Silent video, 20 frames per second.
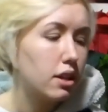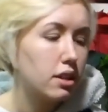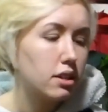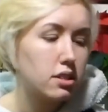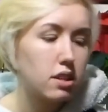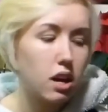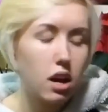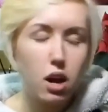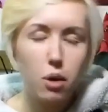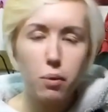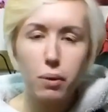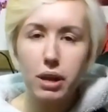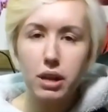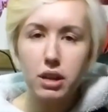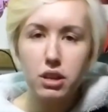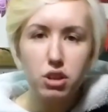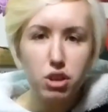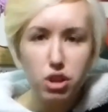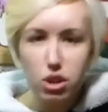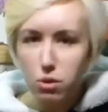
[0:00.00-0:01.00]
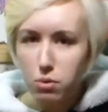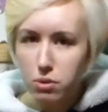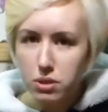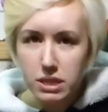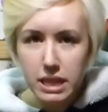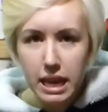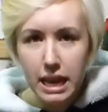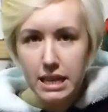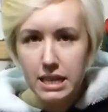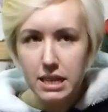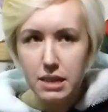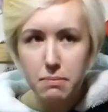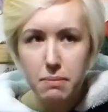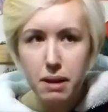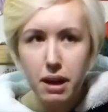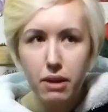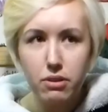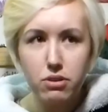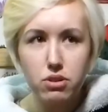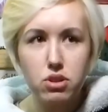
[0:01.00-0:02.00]
Darwin knew a certain
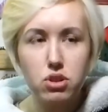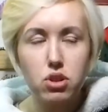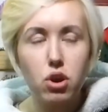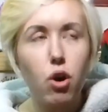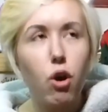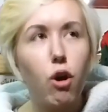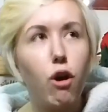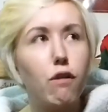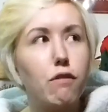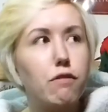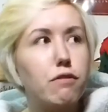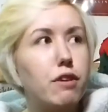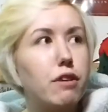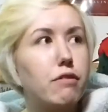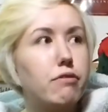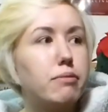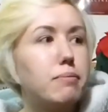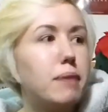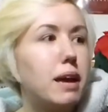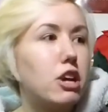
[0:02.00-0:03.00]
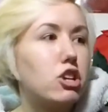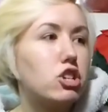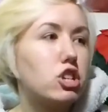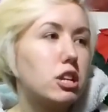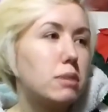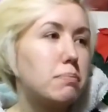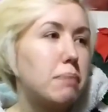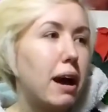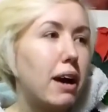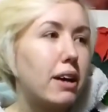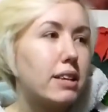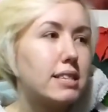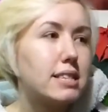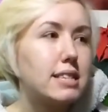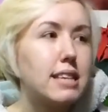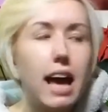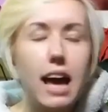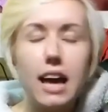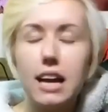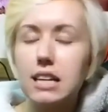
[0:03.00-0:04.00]
amount of information about
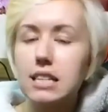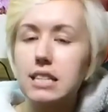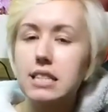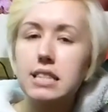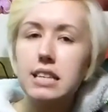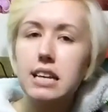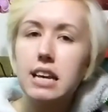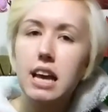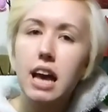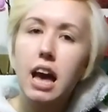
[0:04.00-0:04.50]
sex,